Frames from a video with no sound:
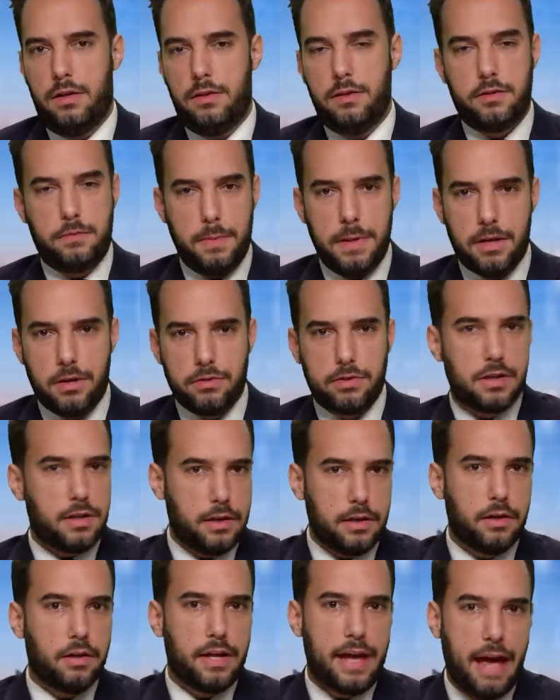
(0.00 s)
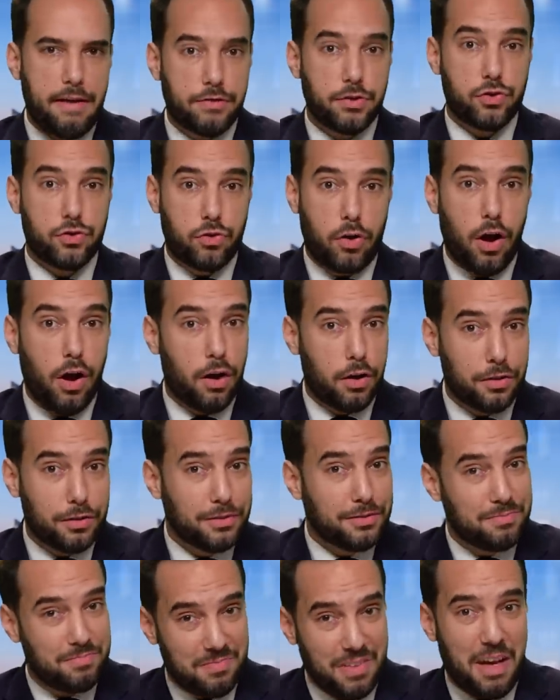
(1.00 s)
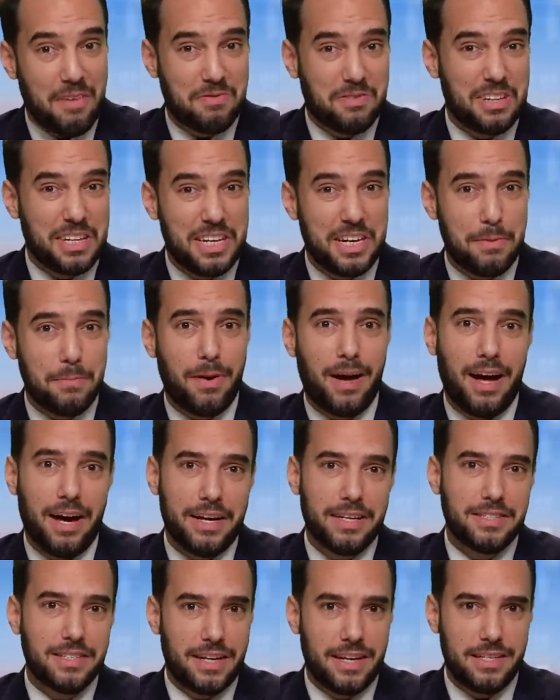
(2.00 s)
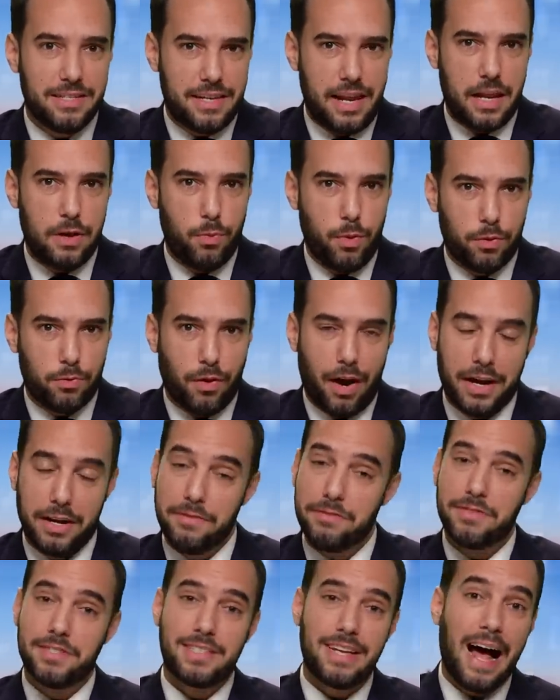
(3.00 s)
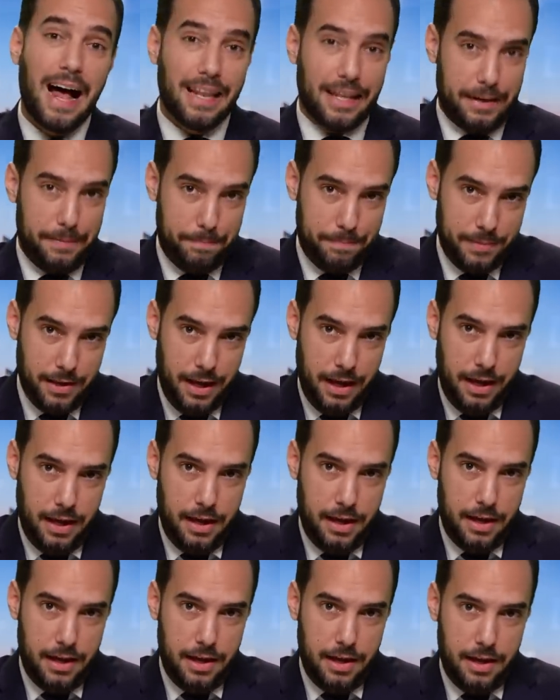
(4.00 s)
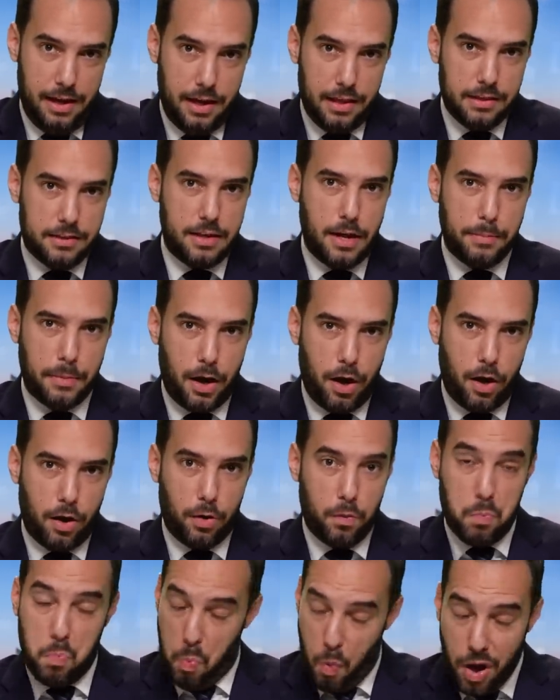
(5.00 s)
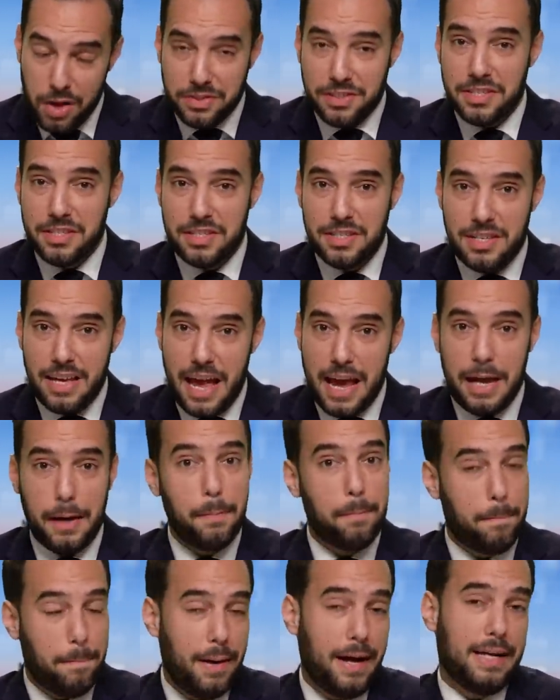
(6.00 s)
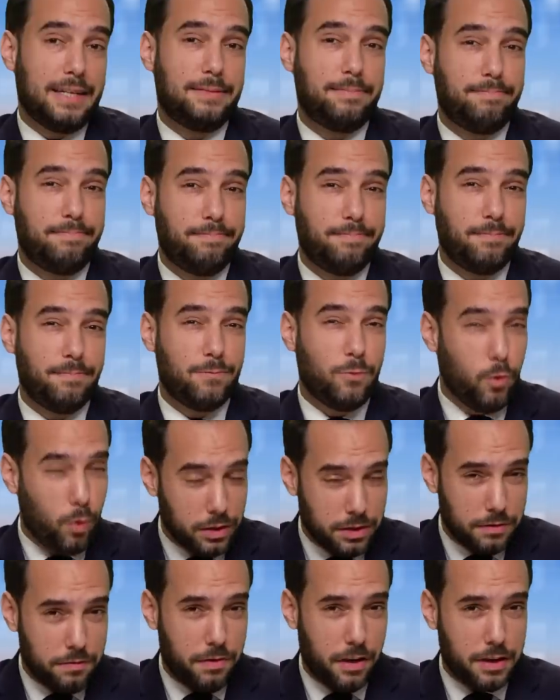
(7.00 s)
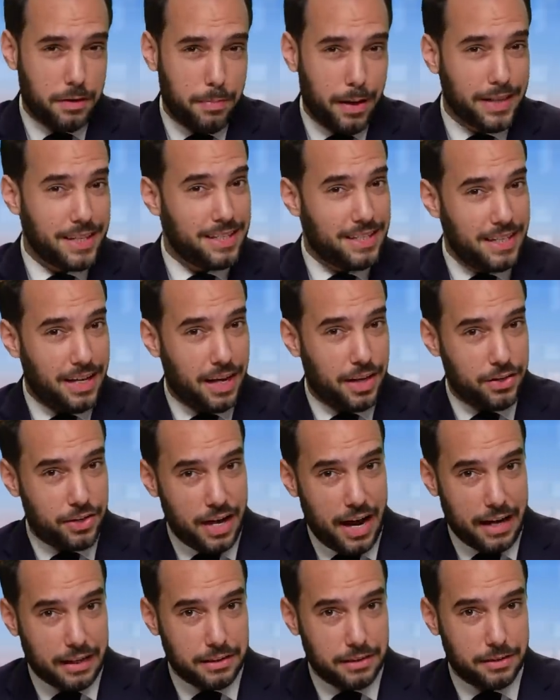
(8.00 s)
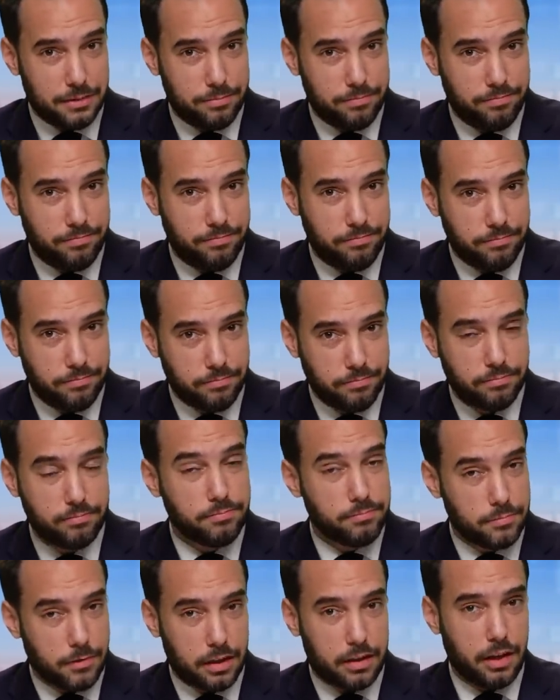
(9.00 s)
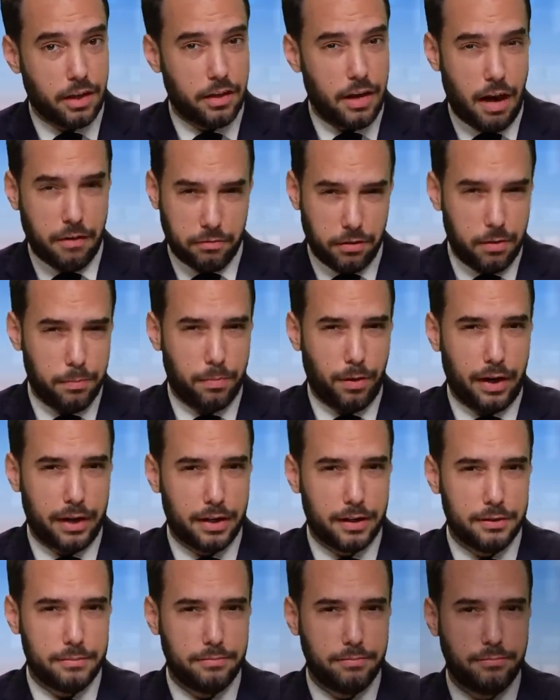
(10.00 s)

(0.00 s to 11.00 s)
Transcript: The speakers clearly have a strong left-leaning bias against anyone right of Stalin. And the seminar was insane, but was it funded by the DHS? I'll tell you after the break.